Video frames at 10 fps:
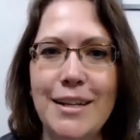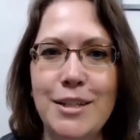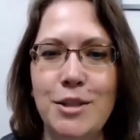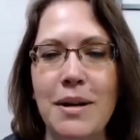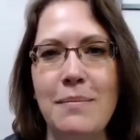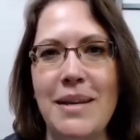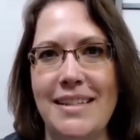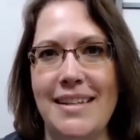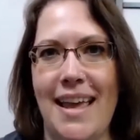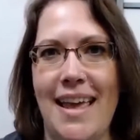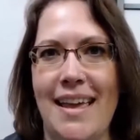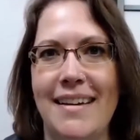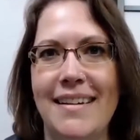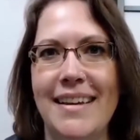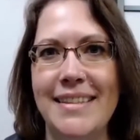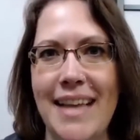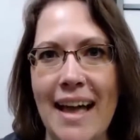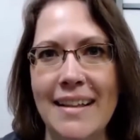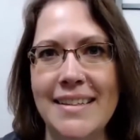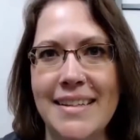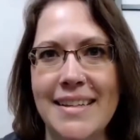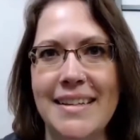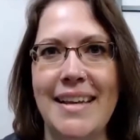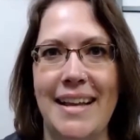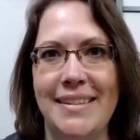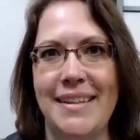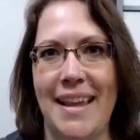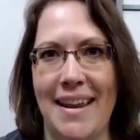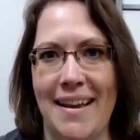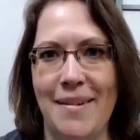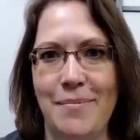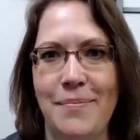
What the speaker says: Joining me today is Allison Castaneda.